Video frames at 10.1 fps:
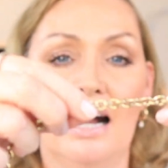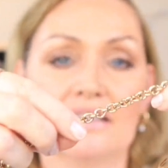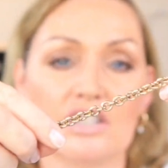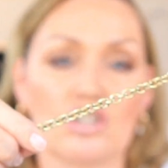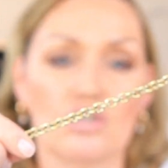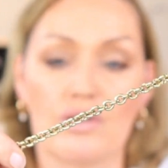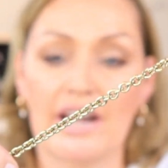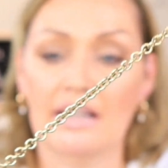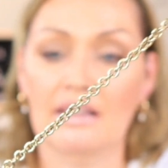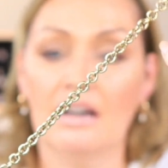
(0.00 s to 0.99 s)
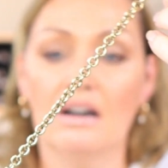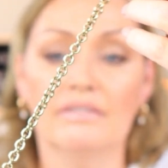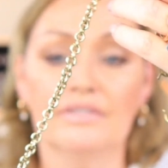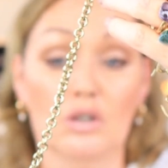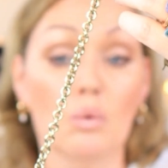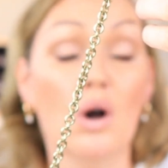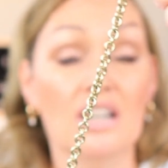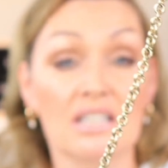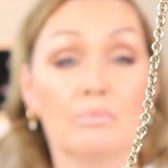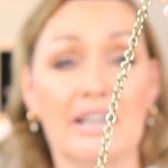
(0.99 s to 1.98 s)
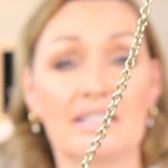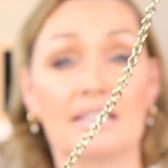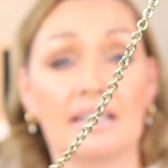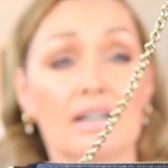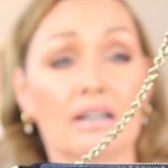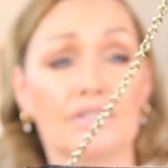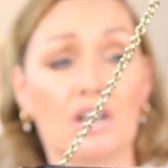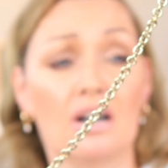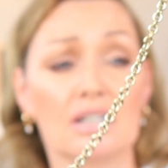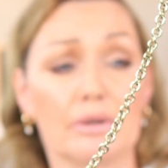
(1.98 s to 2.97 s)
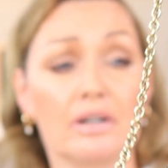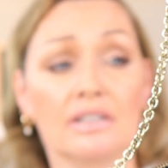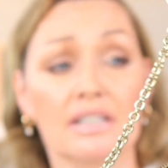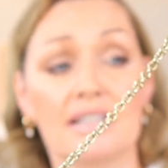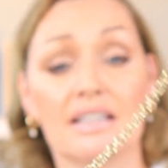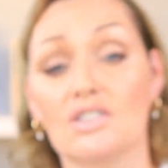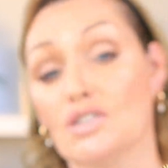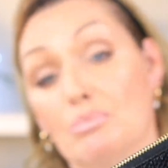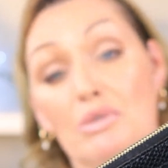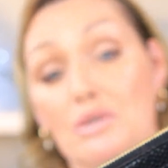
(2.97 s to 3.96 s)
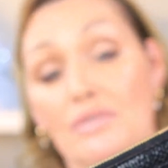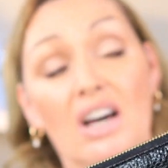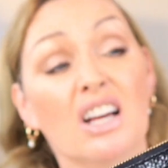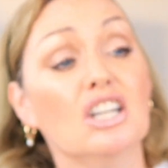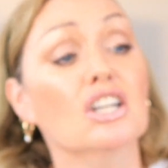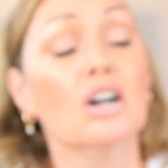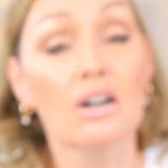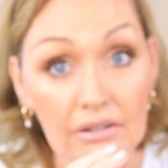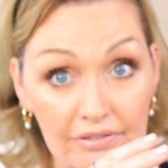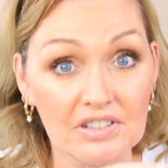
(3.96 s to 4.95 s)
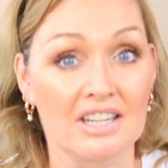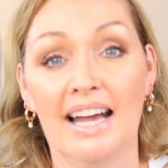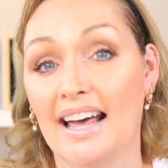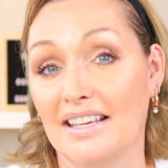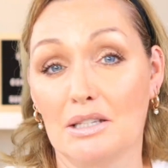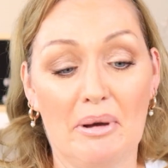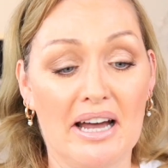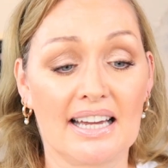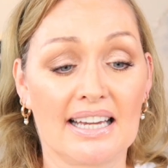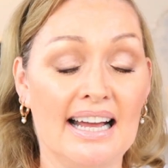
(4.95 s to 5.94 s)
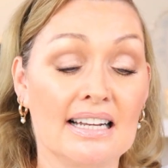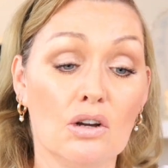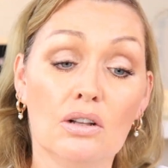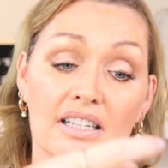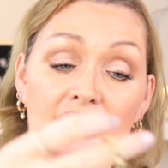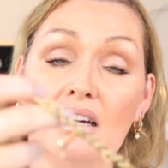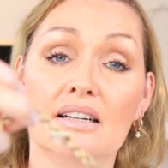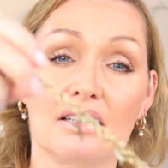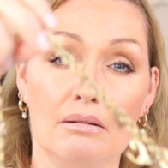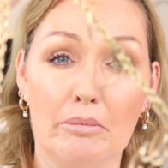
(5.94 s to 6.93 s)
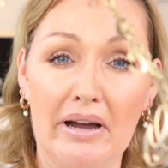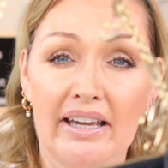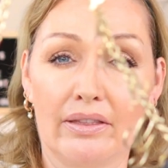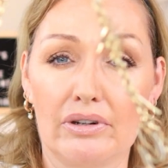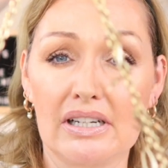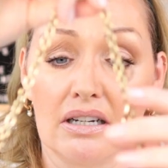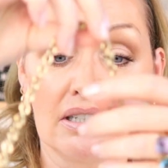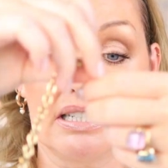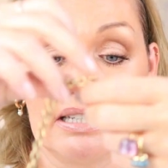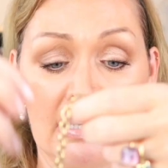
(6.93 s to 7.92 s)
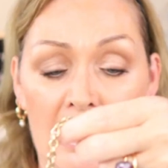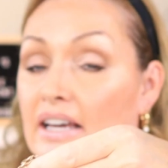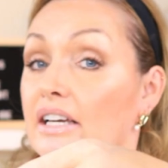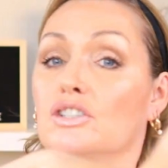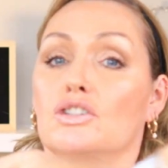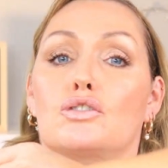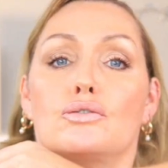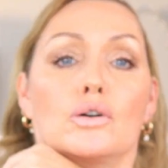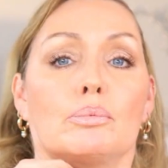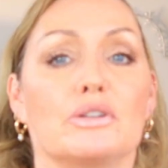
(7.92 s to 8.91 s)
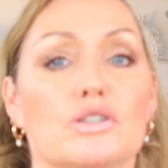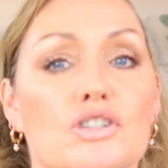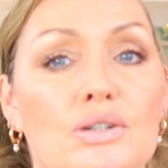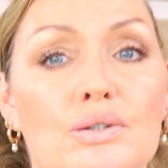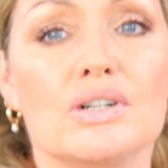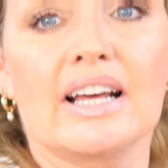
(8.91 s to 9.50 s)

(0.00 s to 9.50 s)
and the strength of the quality basically of the hardware on this is just beautiful. I loved this bag, and all this style is coming back in the real 90s. You can just throw it up on your shoulder